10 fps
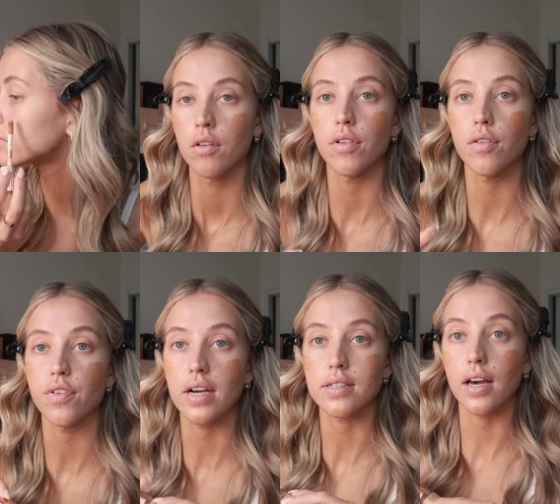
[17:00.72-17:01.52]
Fun
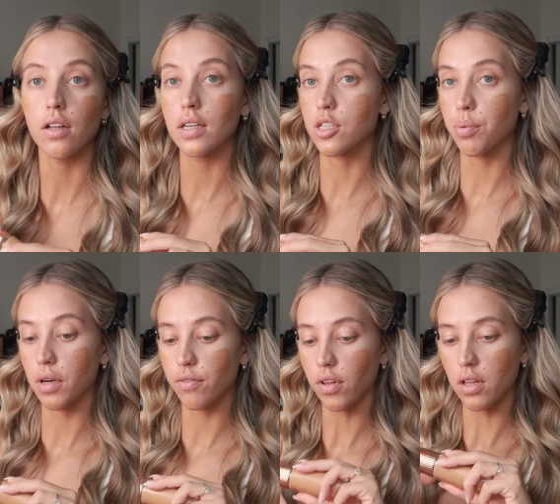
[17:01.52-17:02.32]
fact, I don't like to
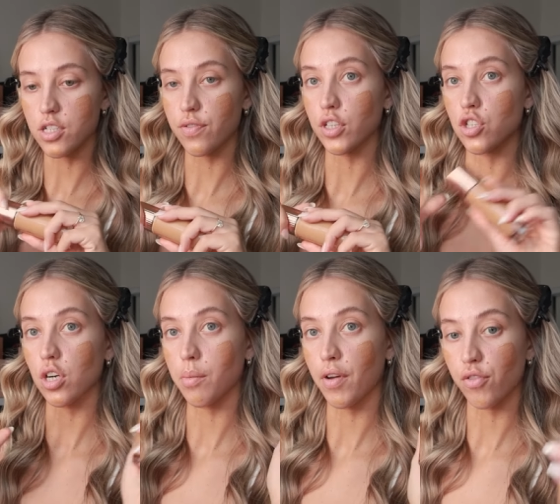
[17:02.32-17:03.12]
put flawless
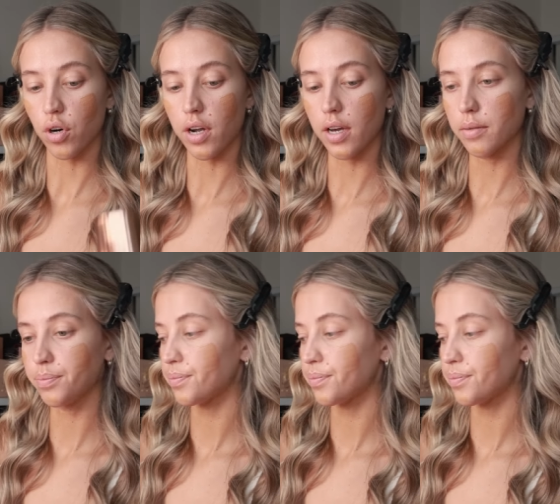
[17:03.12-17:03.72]
filter on my forehead